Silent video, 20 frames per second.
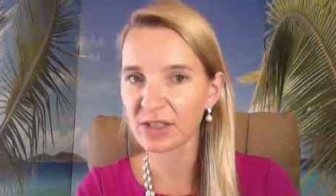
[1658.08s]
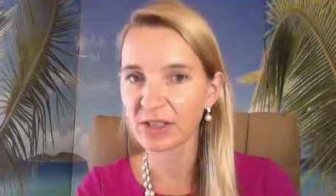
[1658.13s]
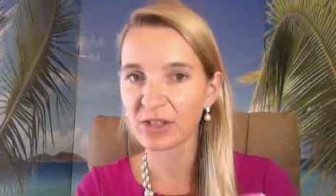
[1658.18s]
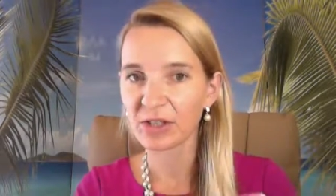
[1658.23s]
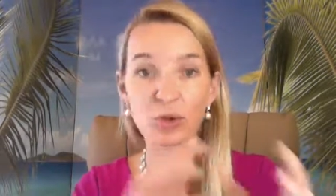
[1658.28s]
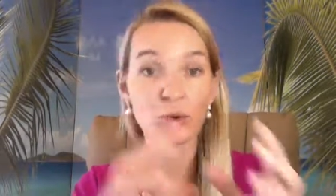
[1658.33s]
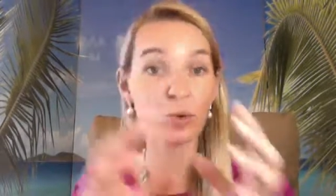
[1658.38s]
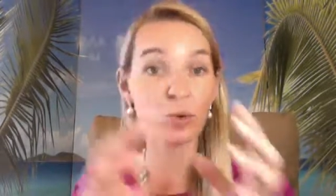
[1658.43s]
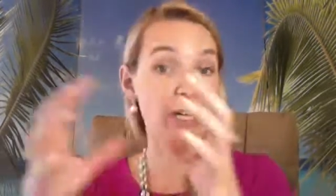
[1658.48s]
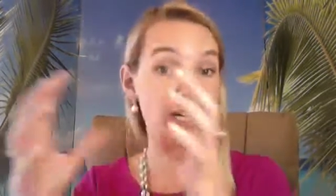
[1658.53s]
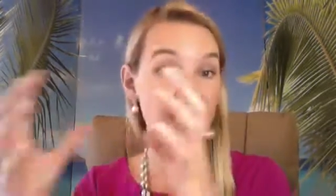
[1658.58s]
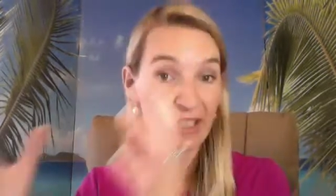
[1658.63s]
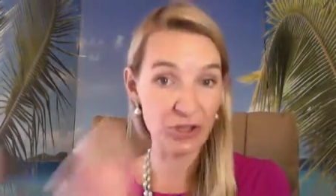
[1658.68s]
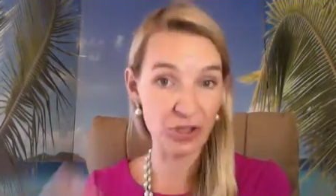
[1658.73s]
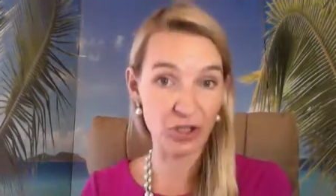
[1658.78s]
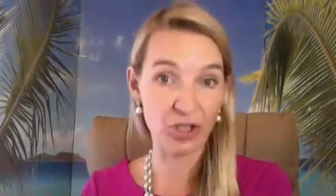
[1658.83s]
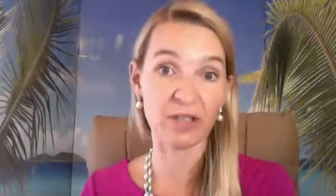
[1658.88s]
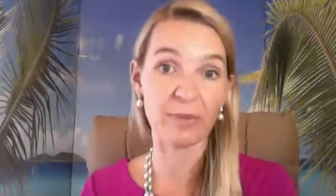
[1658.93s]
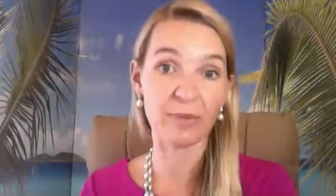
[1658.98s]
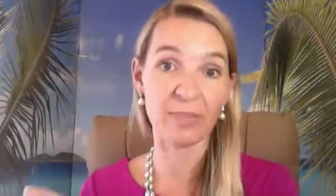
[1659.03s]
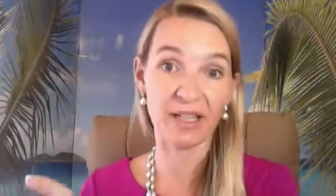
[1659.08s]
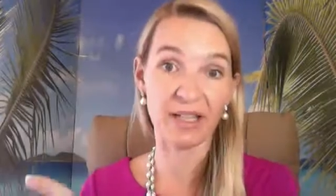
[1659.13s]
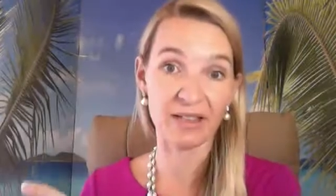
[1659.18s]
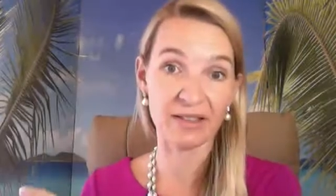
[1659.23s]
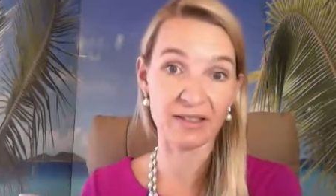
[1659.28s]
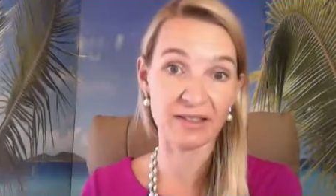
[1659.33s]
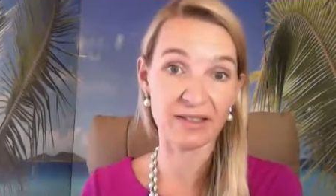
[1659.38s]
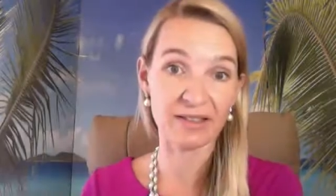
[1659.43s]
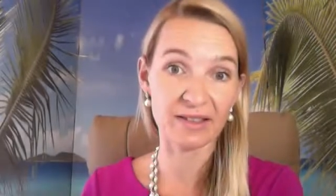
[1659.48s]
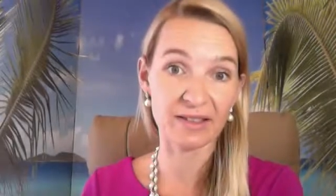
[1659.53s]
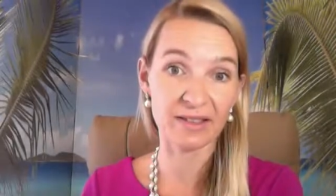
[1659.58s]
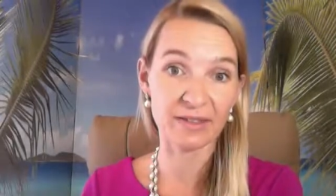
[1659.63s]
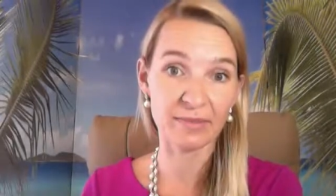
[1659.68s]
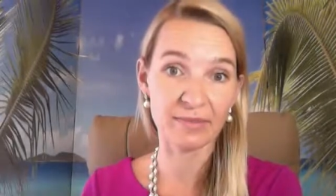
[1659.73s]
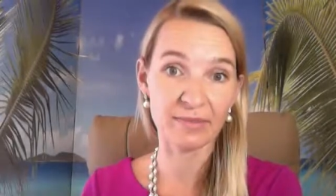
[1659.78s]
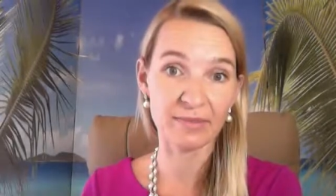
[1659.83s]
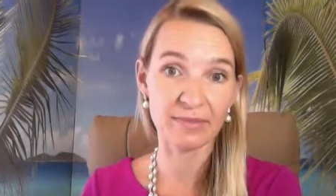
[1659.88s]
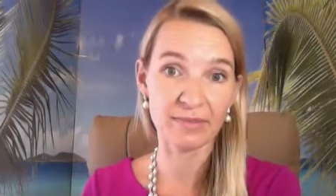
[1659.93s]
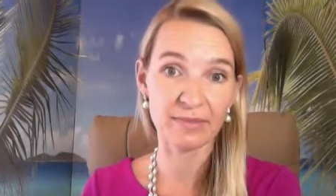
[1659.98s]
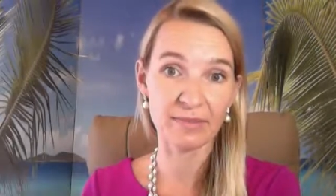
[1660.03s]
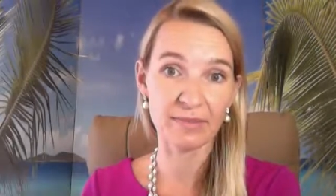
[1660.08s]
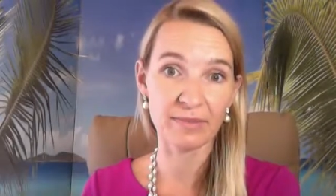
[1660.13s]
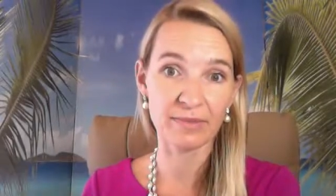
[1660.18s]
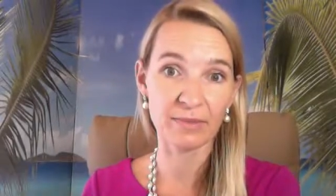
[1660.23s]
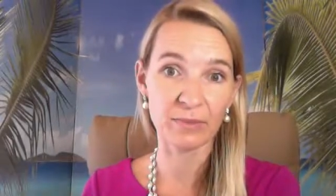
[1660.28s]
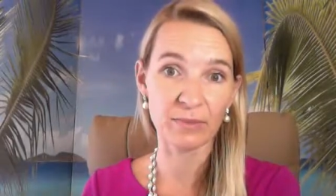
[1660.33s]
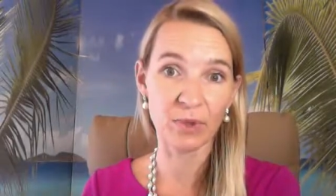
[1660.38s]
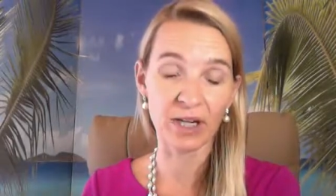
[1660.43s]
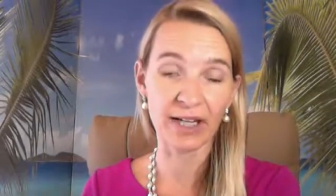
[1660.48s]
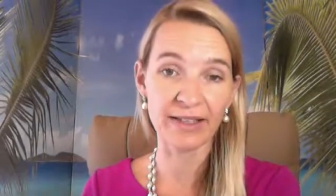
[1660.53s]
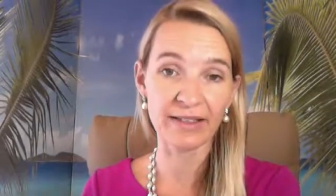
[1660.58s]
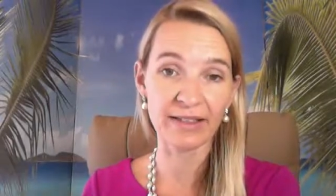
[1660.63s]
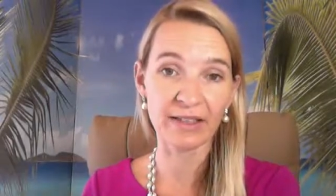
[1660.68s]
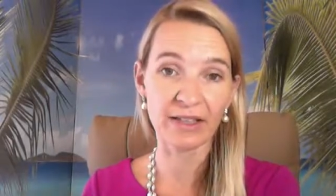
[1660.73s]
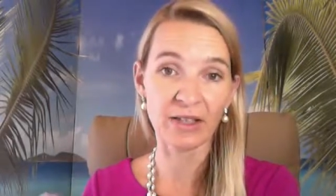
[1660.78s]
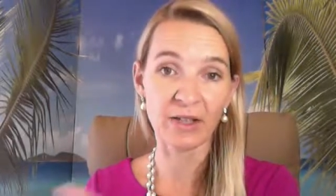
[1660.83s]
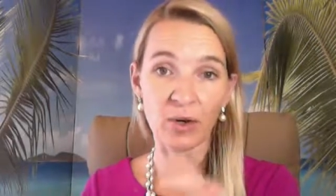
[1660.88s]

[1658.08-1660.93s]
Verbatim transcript: to interdependence, right?